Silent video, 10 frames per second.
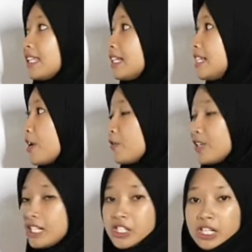the
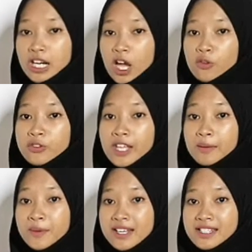definition of
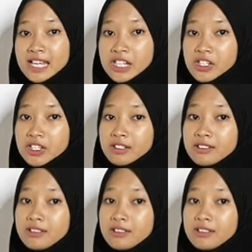depreciation.